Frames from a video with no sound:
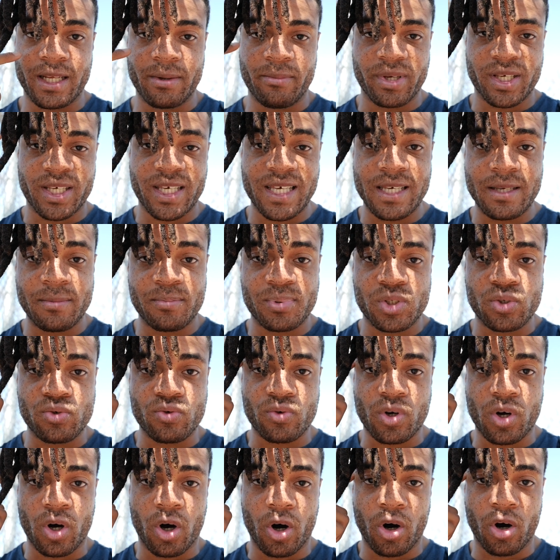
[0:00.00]
it keeps you
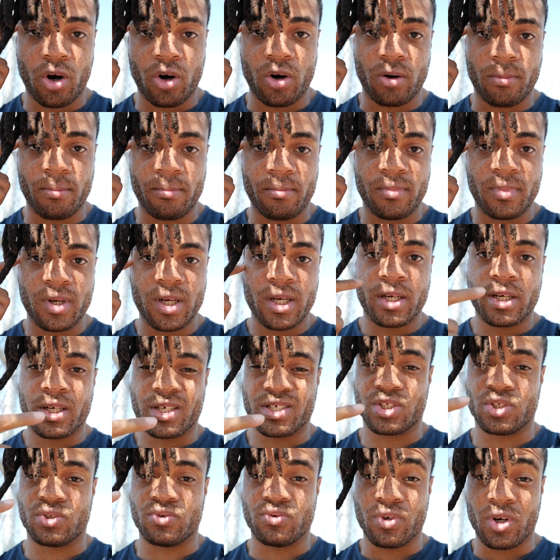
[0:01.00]
calm.
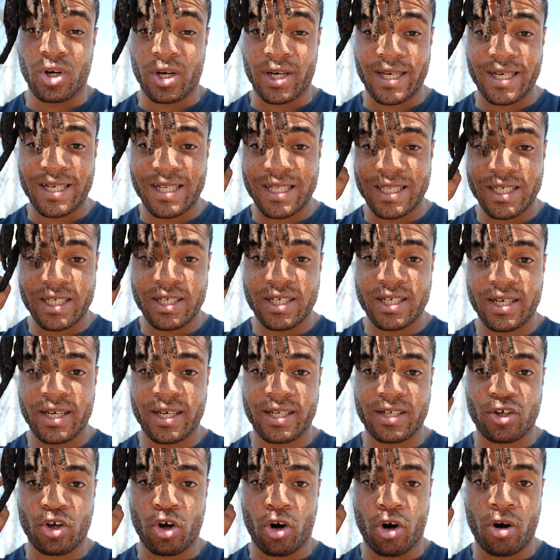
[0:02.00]
Because a clear
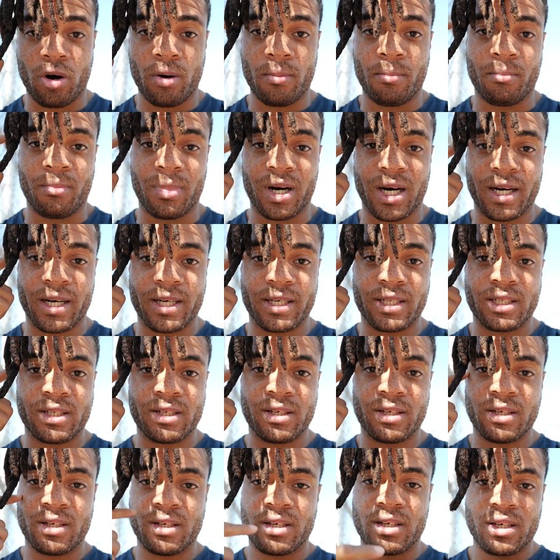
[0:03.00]
and calm mind
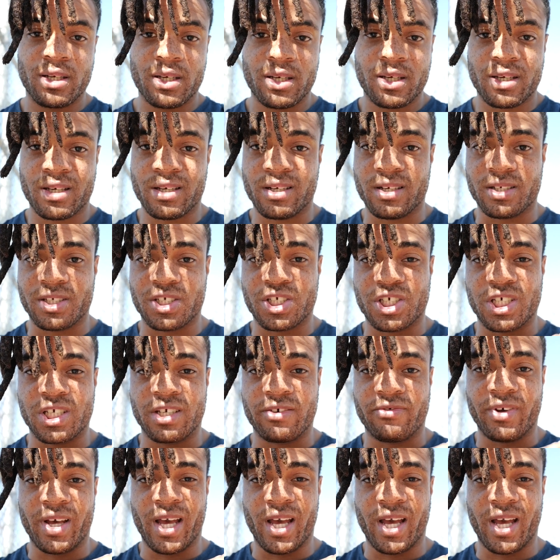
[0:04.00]
can achieve